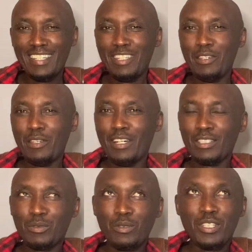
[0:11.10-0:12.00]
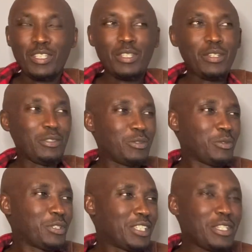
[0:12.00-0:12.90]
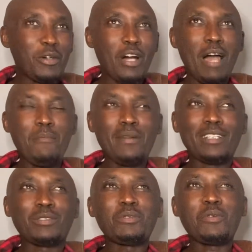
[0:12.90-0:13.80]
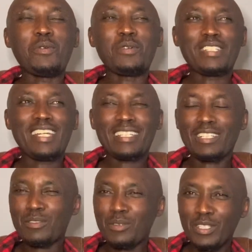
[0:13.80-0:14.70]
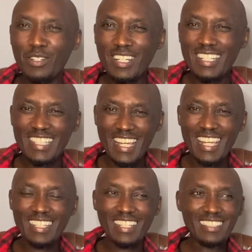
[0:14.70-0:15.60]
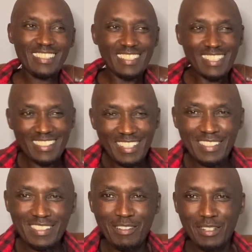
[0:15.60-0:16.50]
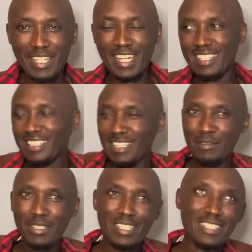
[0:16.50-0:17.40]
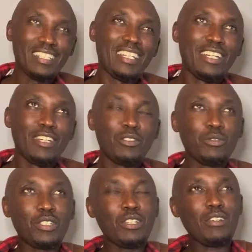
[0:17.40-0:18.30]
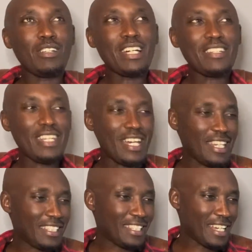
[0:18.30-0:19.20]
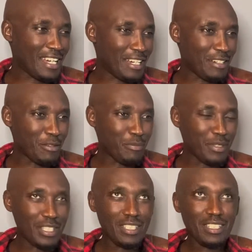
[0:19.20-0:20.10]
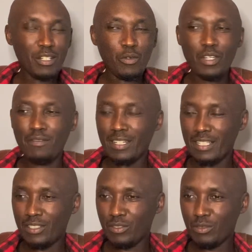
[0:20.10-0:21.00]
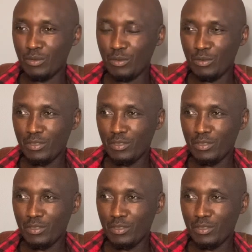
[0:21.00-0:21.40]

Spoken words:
Yeah, tukio ama tuko riadha. Tukio la riadha, that sounds okay. I mean, tukio la riadha will be equivalent to